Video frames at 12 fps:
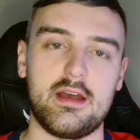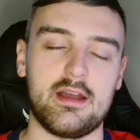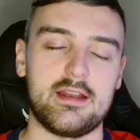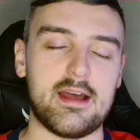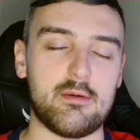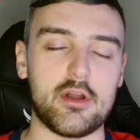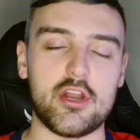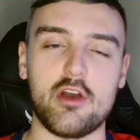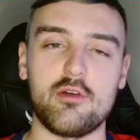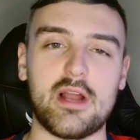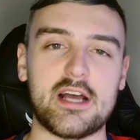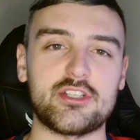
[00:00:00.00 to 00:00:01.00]
Now, I know
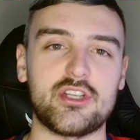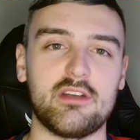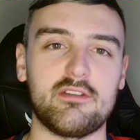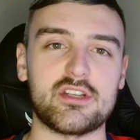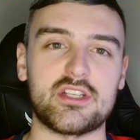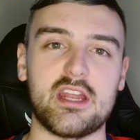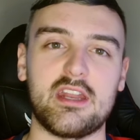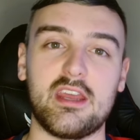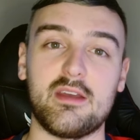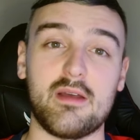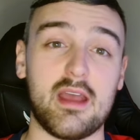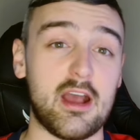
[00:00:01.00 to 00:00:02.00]
last year I said
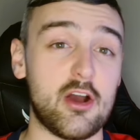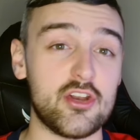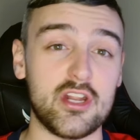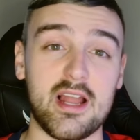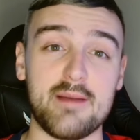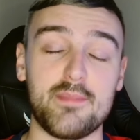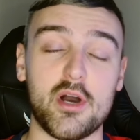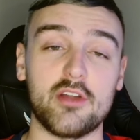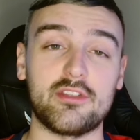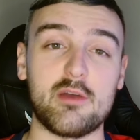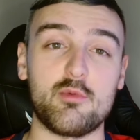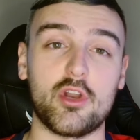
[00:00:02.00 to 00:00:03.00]
it, under Lampard
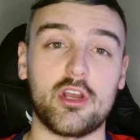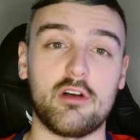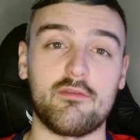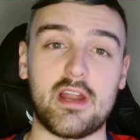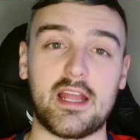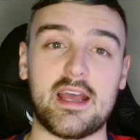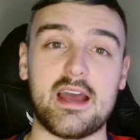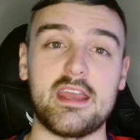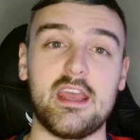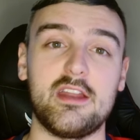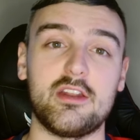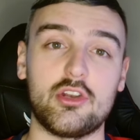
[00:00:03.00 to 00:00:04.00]
they would have got
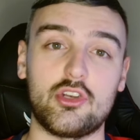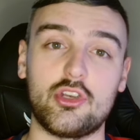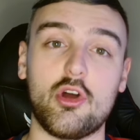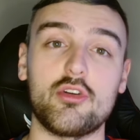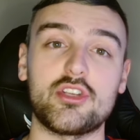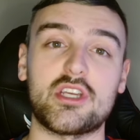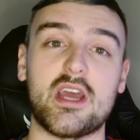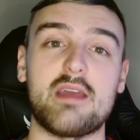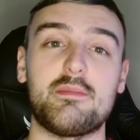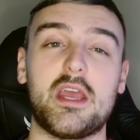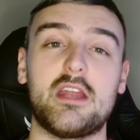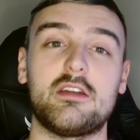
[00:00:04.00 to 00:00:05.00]
relegated. Deitch
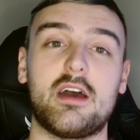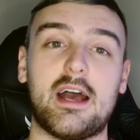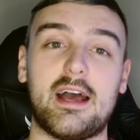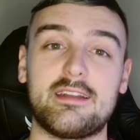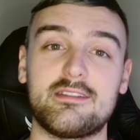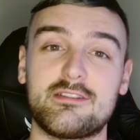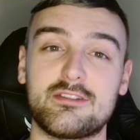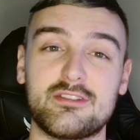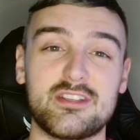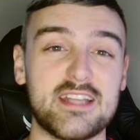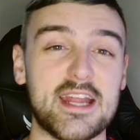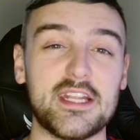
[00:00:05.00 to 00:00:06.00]
came in and
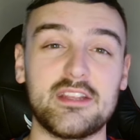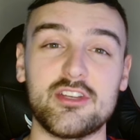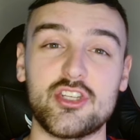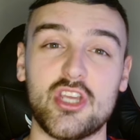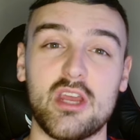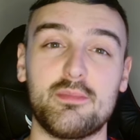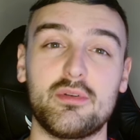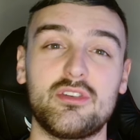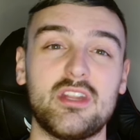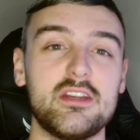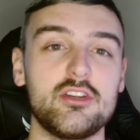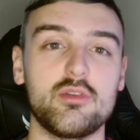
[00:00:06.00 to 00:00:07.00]
steadied the ship,
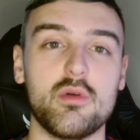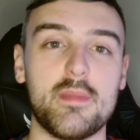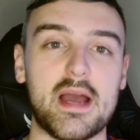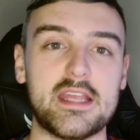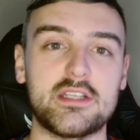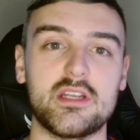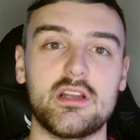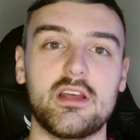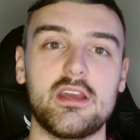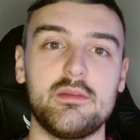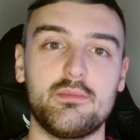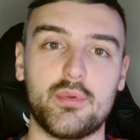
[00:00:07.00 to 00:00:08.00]
didn't do
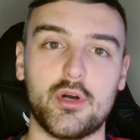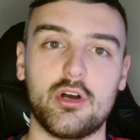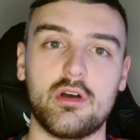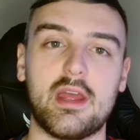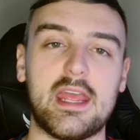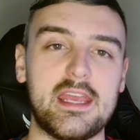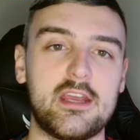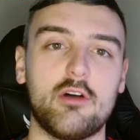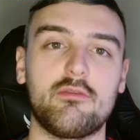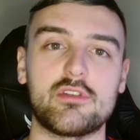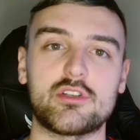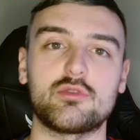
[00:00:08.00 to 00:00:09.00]
amazingly, but he got
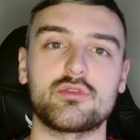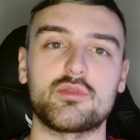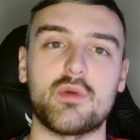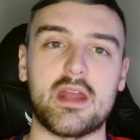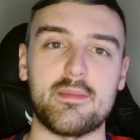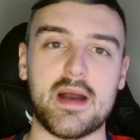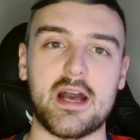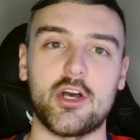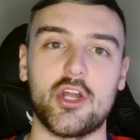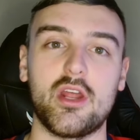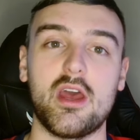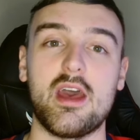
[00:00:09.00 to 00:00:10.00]
results when it
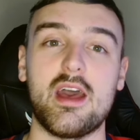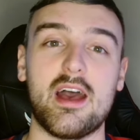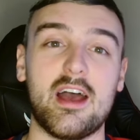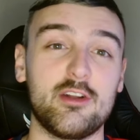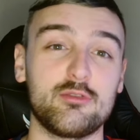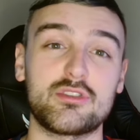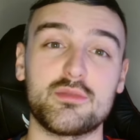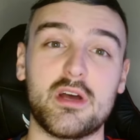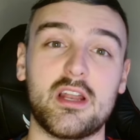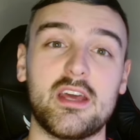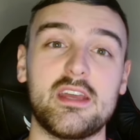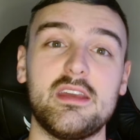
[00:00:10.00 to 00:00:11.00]
mattered. And
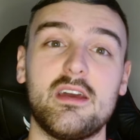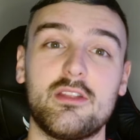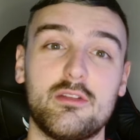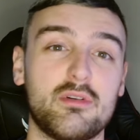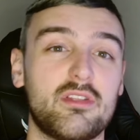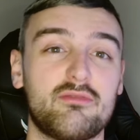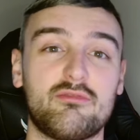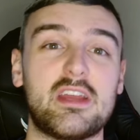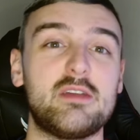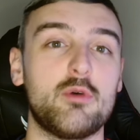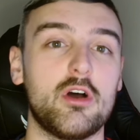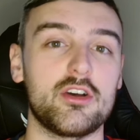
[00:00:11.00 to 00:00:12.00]
ultimately, there were three
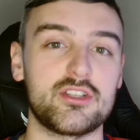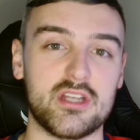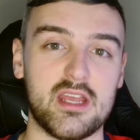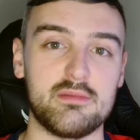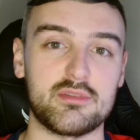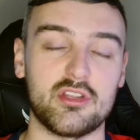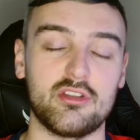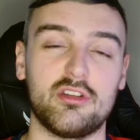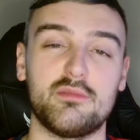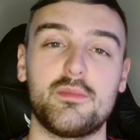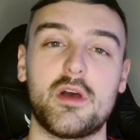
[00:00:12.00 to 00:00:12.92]
worse teams than them.